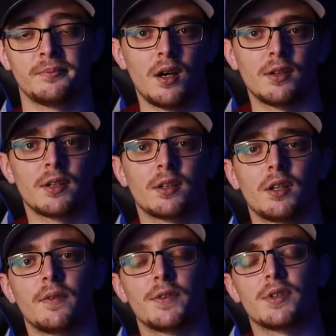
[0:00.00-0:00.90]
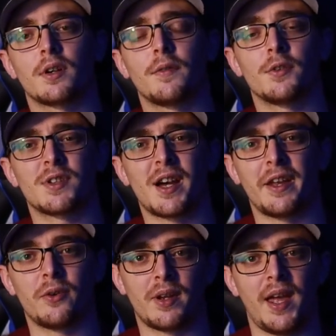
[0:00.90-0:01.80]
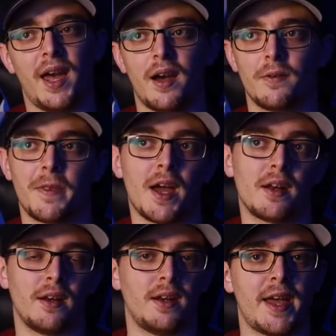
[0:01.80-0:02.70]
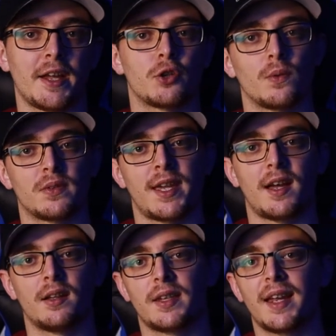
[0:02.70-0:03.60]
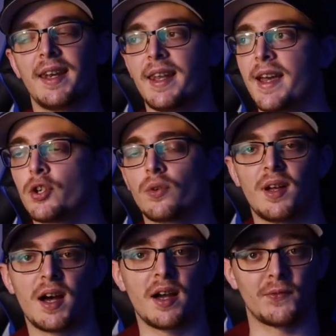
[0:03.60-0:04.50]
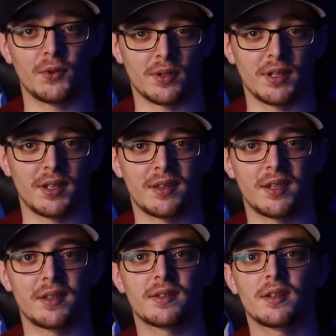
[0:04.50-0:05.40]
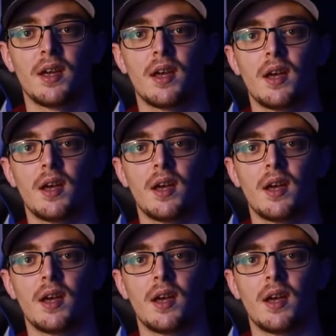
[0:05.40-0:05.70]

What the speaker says: Unlike a lot of photographers, I don't have that natural talent, that natural eye for looking at things.